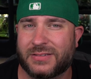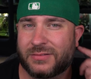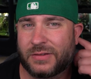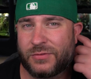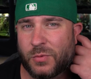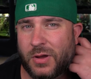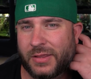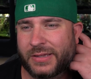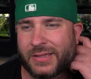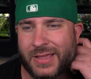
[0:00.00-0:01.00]
And if you
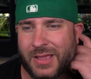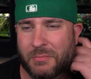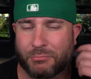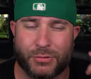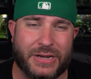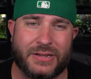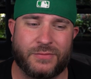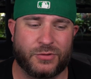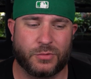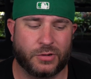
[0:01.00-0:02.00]
want like breed,
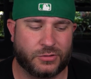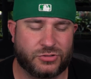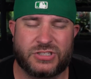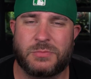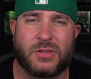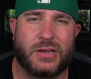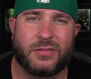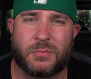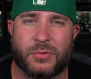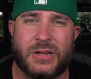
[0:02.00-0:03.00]
if you're
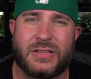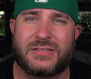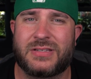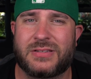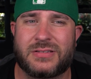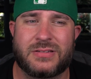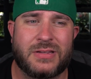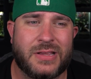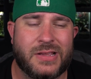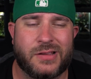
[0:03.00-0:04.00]
simulating the breeding season
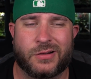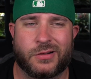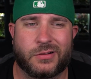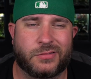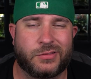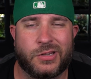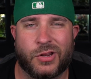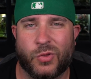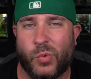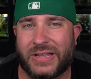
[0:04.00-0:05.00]
or you
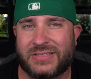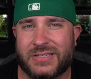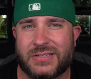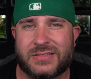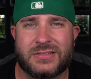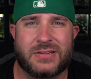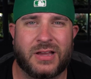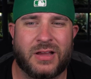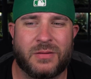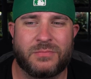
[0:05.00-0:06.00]
know the wet season,
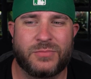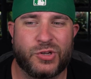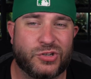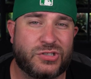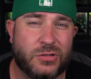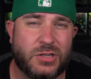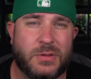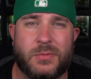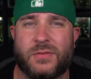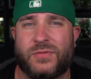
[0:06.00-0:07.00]
um, you're still going to
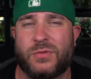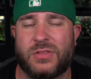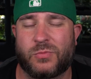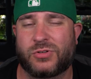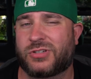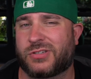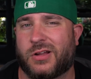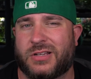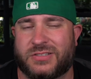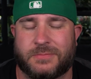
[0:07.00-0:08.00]
be able to view them, which is
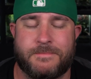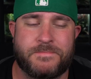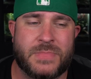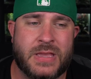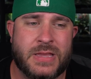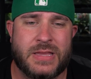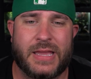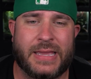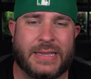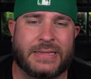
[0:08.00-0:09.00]
awesome.
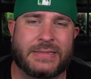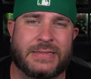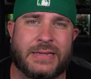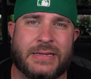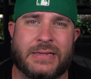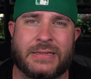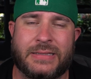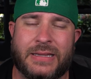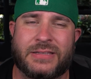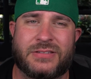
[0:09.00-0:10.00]
And uh,
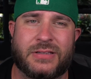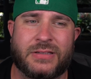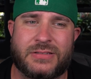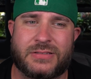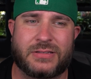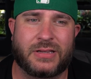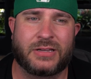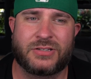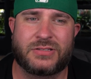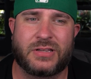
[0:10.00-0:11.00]
yeah, it's a, it's
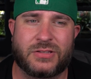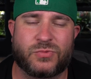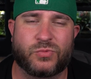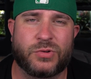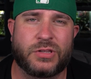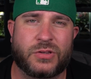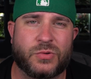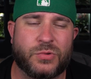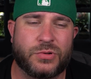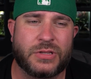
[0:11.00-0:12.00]
I just think it's really
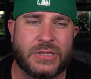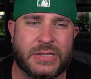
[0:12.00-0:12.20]
cool.